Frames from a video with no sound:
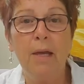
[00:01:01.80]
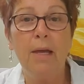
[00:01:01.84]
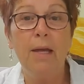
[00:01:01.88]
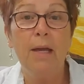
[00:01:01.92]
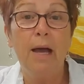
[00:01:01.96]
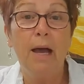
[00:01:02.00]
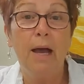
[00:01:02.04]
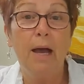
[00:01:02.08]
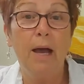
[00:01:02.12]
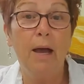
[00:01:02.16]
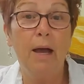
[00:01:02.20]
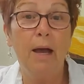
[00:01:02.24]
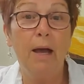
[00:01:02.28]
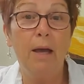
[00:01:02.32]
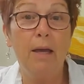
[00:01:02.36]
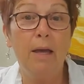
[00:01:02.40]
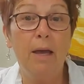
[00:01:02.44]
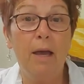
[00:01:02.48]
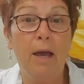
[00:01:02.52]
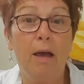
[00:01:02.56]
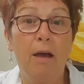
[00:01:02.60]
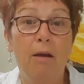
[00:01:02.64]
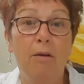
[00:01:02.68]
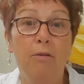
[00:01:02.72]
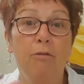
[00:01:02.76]
I
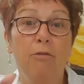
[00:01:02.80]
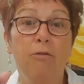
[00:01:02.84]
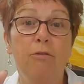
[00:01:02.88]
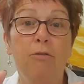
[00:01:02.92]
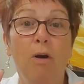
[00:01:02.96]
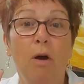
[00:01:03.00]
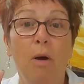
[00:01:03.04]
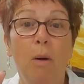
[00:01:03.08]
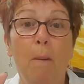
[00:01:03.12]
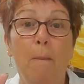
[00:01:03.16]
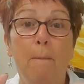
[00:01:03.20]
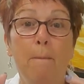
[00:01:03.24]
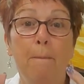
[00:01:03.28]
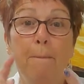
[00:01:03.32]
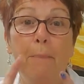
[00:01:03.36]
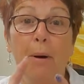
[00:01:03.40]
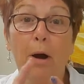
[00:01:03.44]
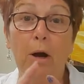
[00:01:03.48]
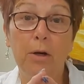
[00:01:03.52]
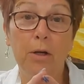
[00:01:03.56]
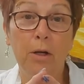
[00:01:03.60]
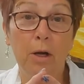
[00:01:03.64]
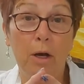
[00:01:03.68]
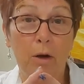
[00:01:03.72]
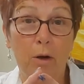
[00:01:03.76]
have
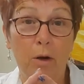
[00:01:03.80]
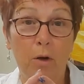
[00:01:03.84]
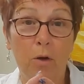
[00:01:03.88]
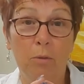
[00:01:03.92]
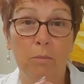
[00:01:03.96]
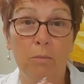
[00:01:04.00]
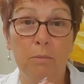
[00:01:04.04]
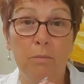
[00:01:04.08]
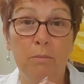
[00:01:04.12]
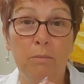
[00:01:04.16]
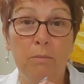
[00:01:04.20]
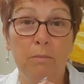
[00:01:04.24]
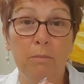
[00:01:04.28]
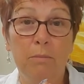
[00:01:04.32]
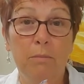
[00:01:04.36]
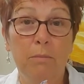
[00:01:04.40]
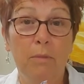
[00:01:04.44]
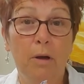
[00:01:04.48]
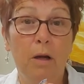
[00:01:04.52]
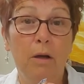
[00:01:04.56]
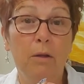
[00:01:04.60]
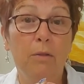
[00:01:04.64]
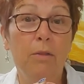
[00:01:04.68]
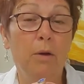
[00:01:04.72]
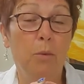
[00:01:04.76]
bought a home
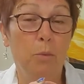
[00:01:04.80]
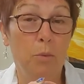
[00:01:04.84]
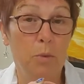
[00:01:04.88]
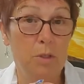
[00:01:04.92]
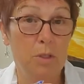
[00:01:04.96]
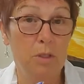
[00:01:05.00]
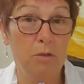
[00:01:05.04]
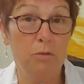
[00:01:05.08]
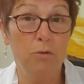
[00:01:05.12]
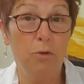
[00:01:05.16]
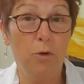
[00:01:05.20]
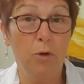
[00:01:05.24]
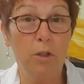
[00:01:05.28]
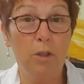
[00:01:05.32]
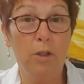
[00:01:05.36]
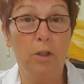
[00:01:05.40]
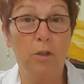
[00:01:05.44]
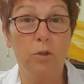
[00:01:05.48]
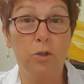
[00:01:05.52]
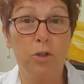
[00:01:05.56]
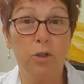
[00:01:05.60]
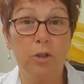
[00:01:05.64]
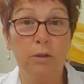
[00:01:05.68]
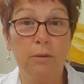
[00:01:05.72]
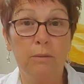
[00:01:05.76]
that was in
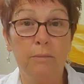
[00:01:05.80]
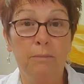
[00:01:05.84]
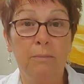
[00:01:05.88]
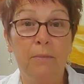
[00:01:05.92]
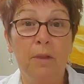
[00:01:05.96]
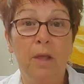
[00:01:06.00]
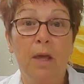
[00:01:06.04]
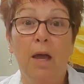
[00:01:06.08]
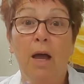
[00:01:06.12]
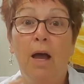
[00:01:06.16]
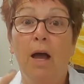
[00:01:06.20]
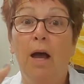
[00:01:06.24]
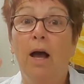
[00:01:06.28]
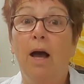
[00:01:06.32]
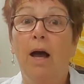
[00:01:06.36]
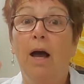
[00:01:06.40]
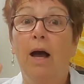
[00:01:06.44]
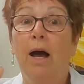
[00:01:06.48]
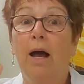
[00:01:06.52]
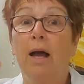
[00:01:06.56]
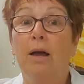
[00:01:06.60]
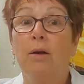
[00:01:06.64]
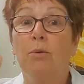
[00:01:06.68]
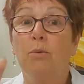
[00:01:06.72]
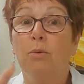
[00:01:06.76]
foreclosure.
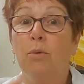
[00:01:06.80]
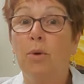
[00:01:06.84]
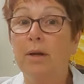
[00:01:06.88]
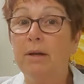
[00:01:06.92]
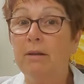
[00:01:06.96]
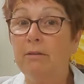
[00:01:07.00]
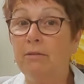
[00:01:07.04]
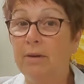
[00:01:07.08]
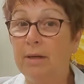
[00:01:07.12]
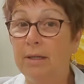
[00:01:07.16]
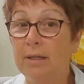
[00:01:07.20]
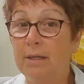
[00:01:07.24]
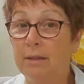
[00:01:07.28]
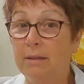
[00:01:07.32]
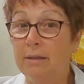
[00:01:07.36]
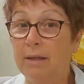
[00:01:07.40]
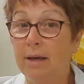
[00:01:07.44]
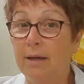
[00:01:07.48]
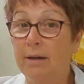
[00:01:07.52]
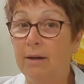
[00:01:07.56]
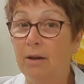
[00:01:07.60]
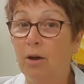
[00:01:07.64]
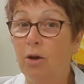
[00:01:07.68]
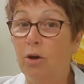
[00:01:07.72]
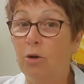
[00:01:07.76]
I renovated
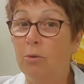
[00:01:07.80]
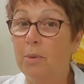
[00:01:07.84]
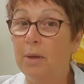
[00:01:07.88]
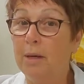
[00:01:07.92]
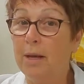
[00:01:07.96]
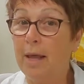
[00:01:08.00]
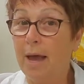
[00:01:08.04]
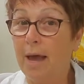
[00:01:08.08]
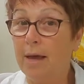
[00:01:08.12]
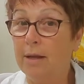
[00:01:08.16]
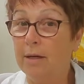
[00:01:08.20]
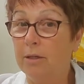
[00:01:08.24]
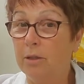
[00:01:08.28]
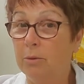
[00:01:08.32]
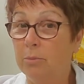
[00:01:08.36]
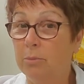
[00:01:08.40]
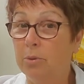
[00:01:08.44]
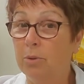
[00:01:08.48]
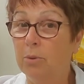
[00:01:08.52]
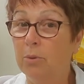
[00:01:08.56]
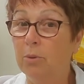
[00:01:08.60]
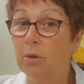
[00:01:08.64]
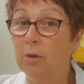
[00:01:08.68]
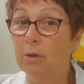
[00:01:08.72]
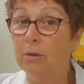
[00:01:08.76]
that home and added a
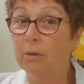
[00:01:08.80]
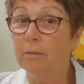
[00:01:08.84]
pool.